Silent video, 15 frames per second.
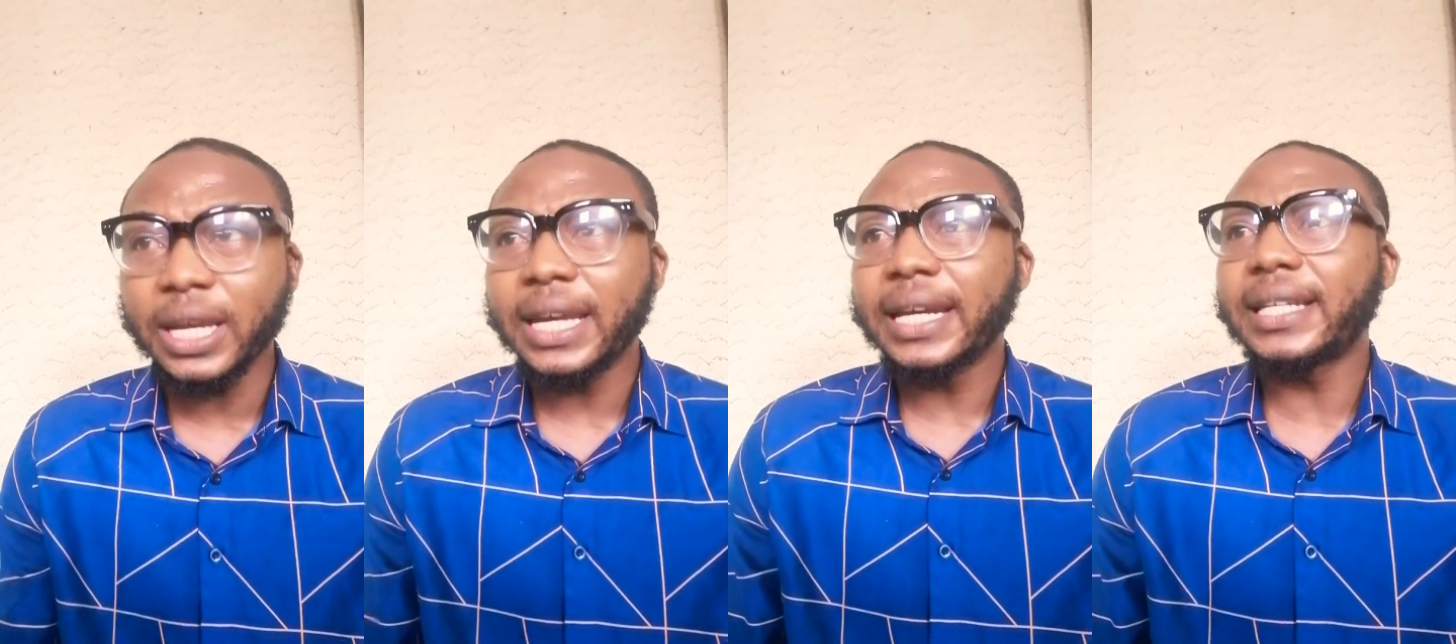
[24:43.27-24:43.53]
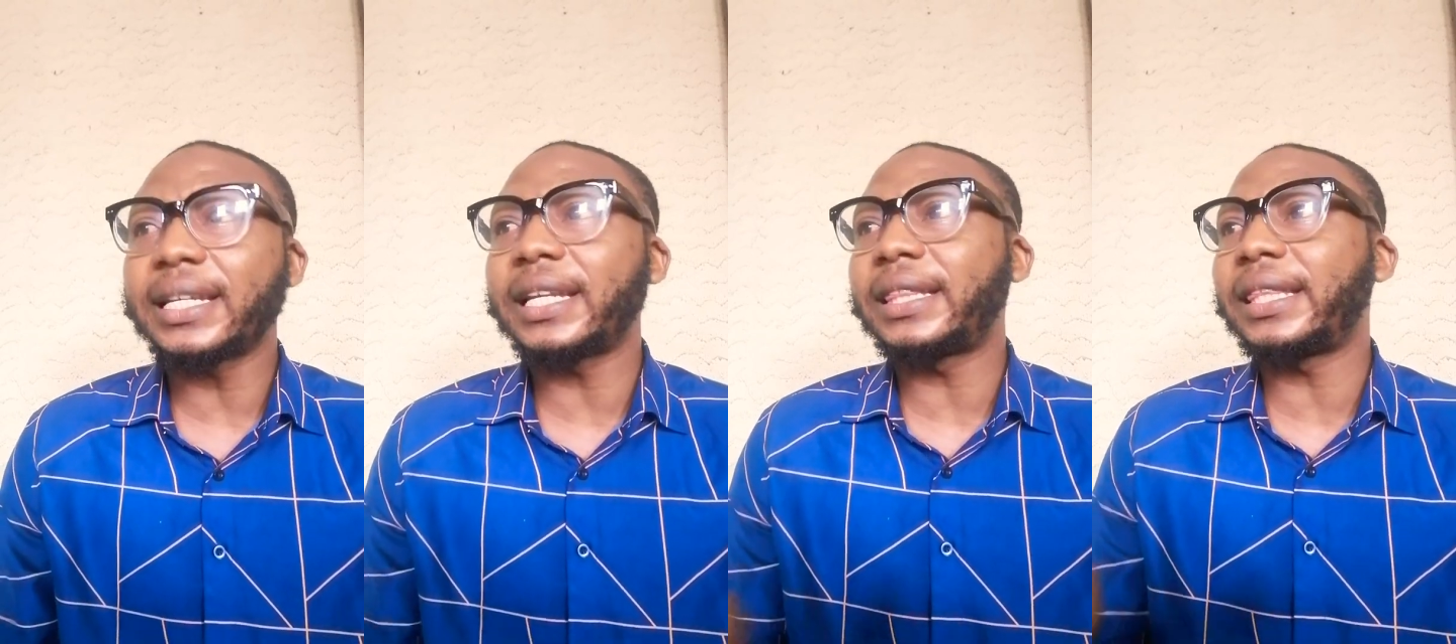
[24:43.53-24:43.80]
these
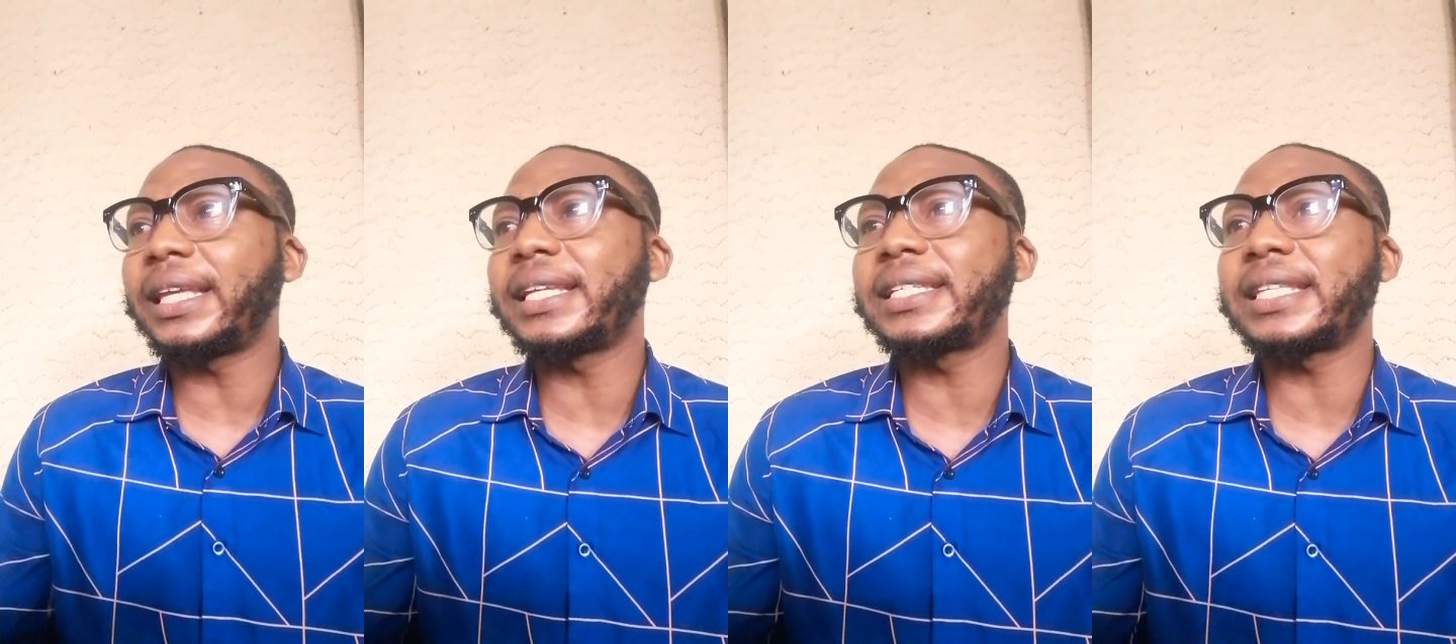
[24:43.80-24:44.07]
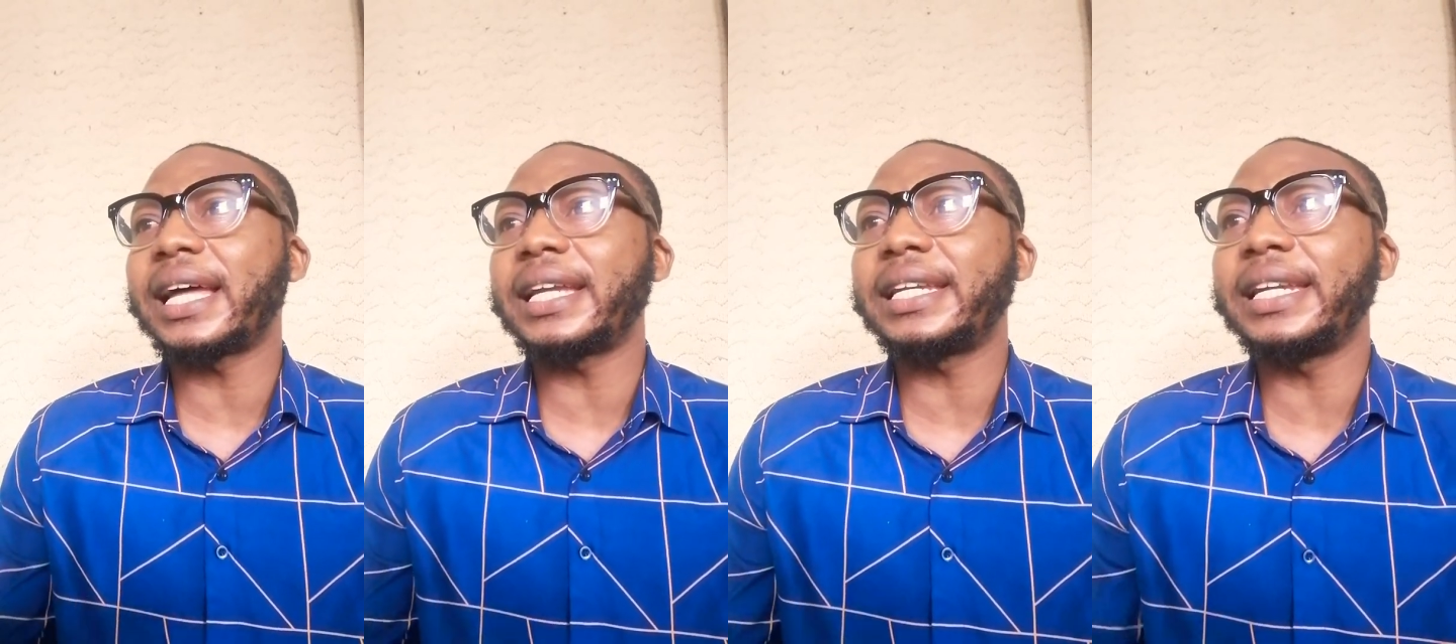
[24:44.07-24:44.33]
are the things
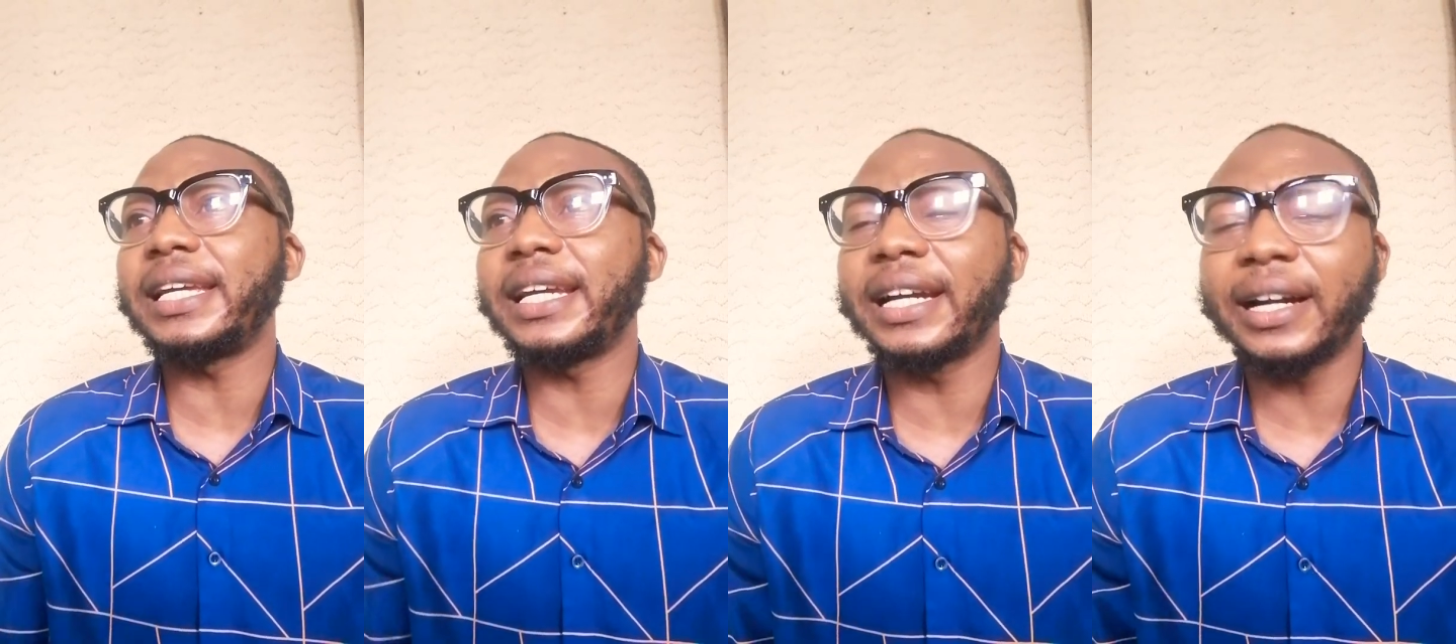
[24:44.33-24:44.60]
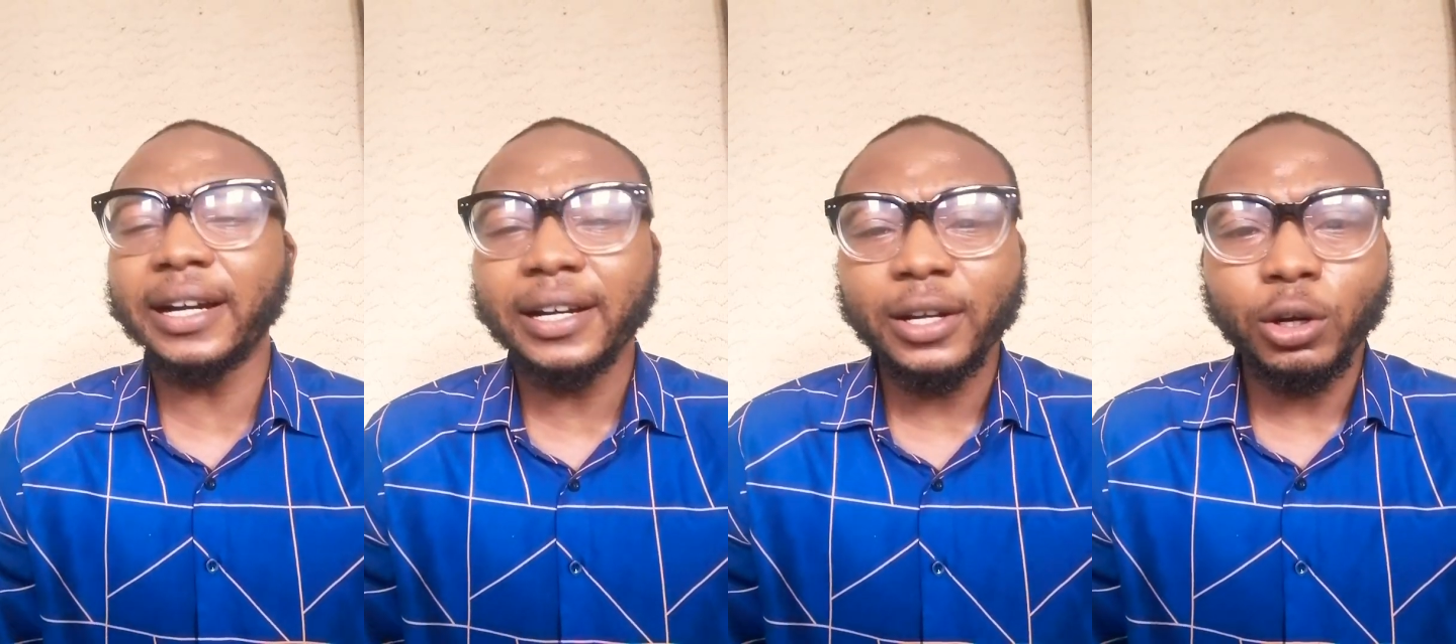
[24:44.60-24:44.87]
that they
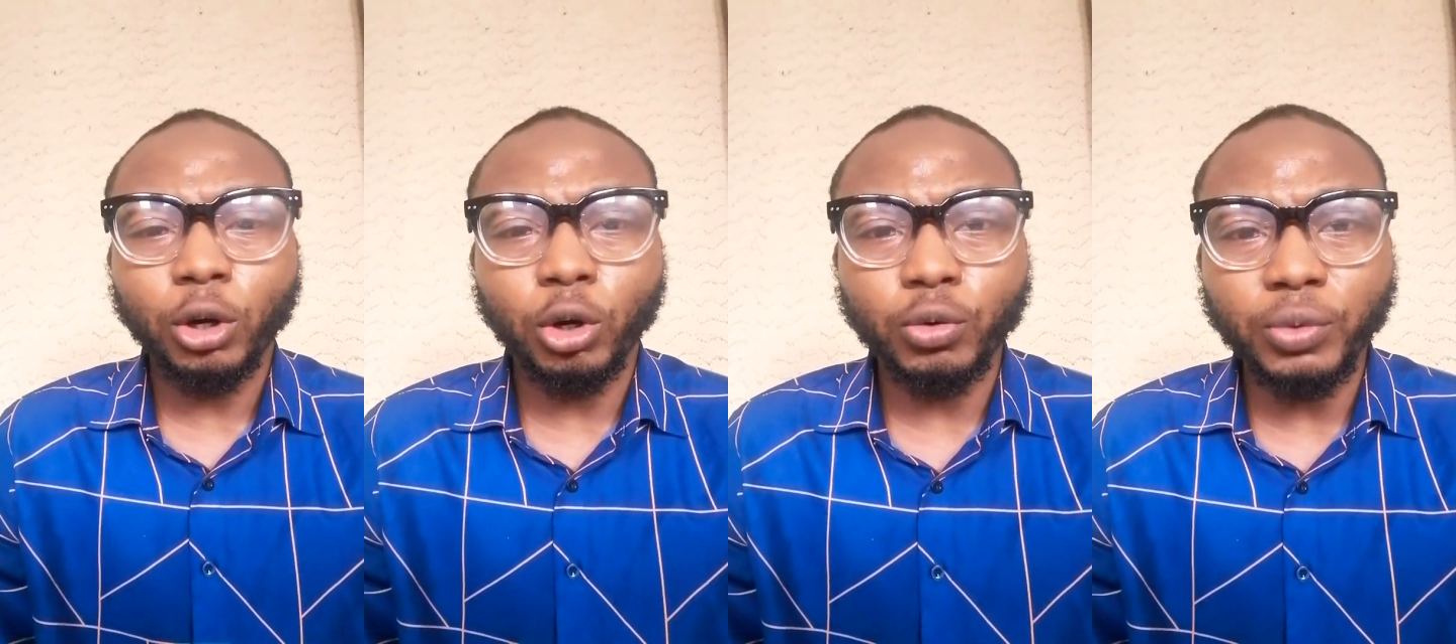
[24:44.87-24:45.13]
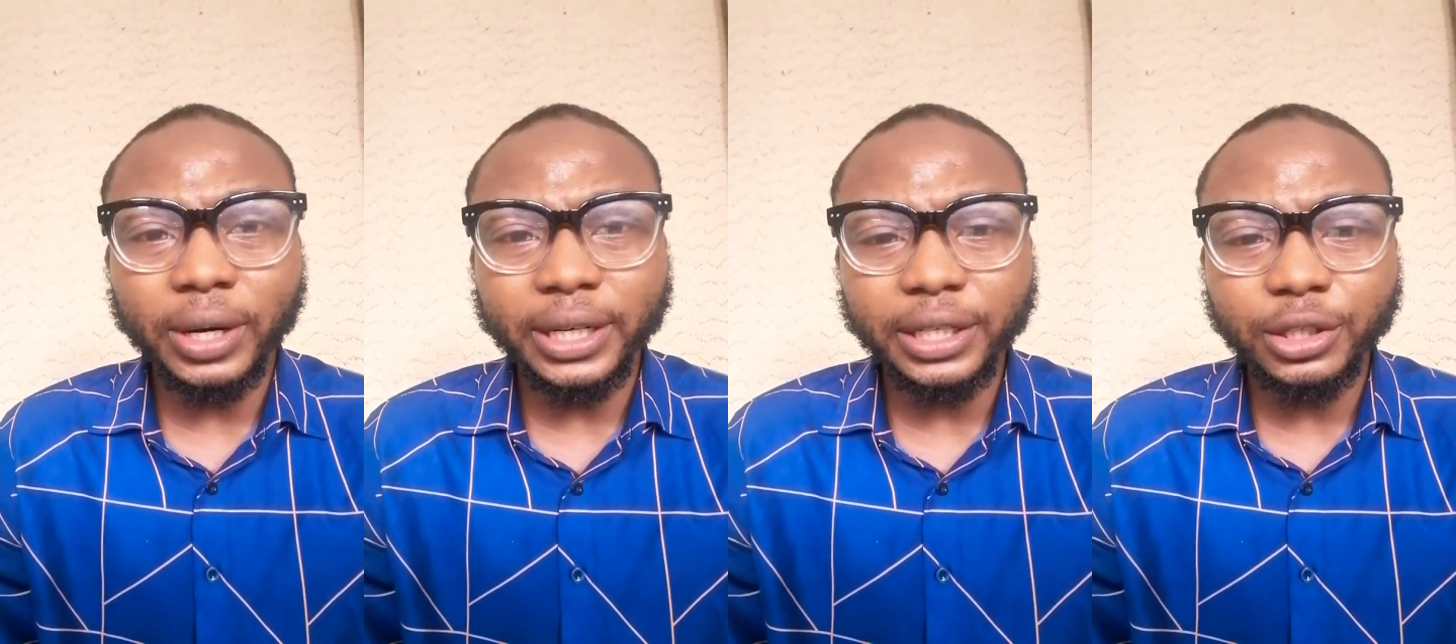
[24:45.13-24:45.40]
are
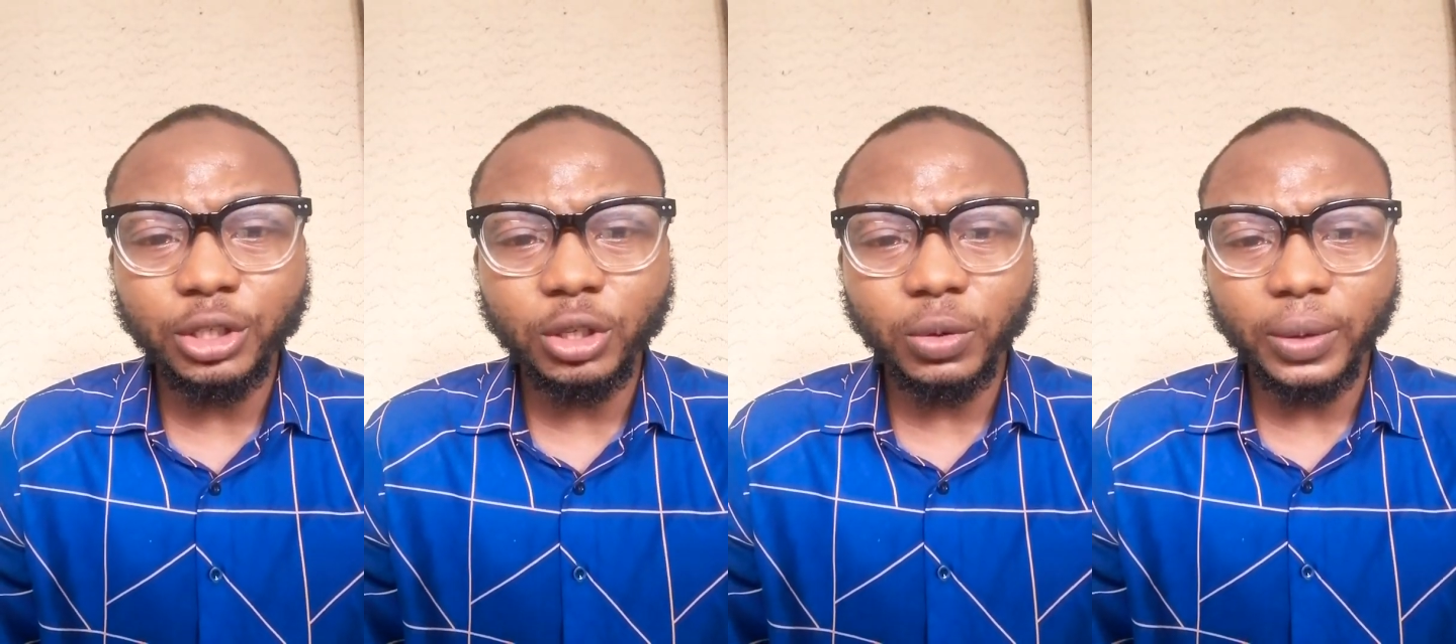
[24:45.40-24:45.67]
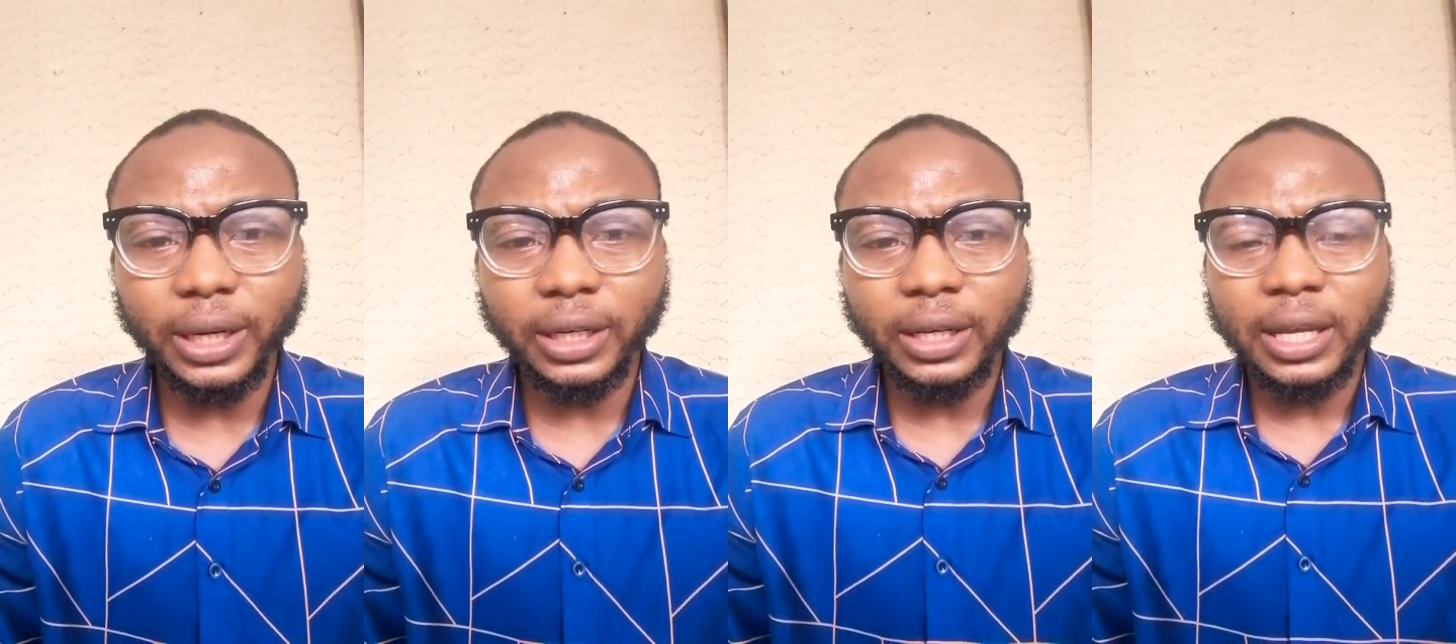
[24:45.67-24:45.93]
already
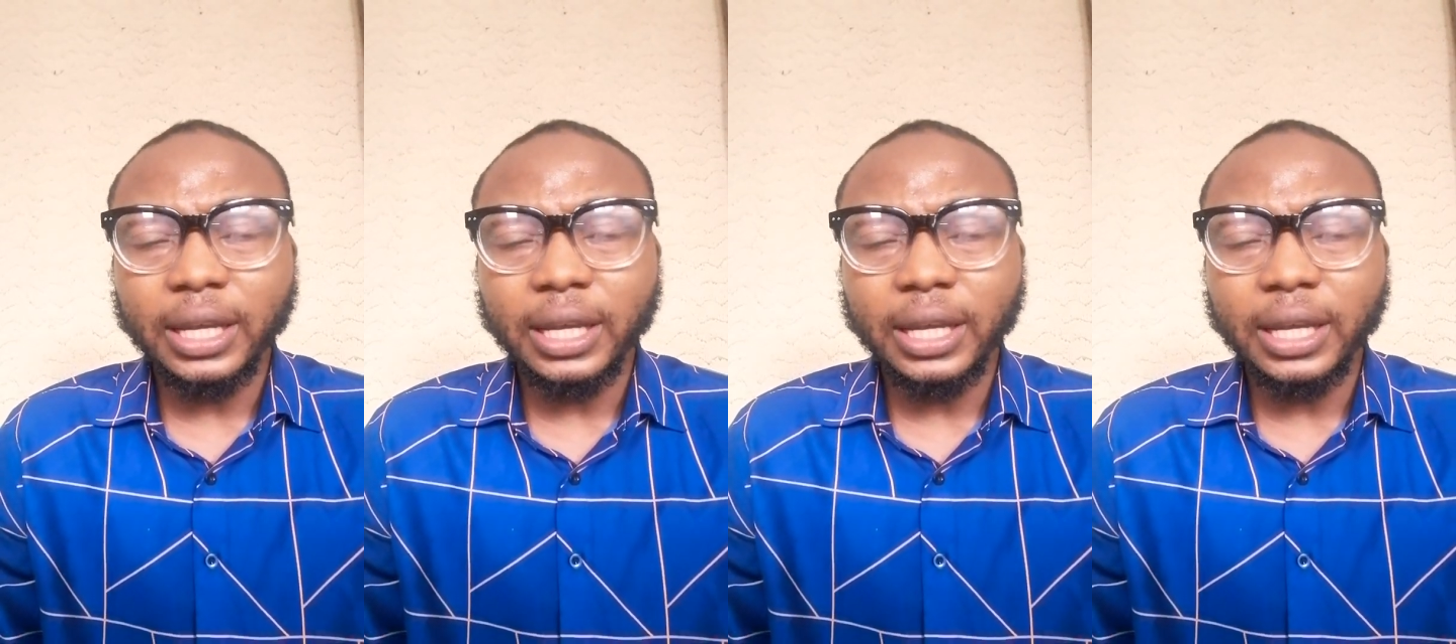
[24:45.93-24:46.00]
doing.